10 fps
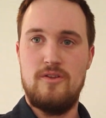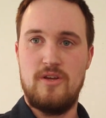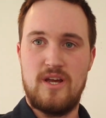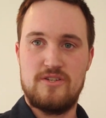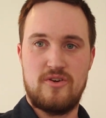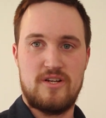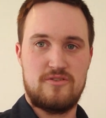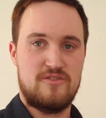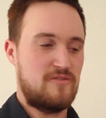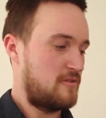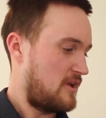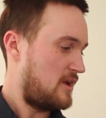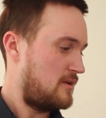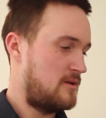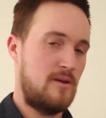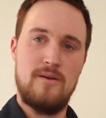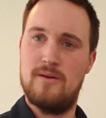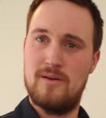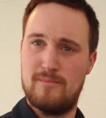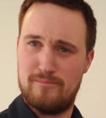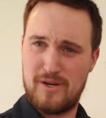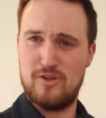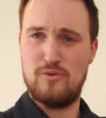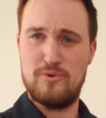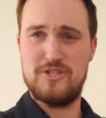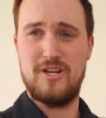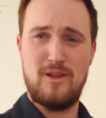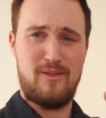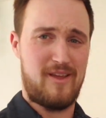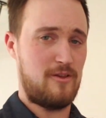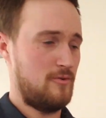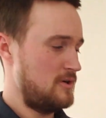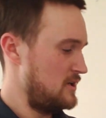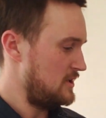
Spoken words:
you guys are assholes for that, but I do appreciate it. Thank you.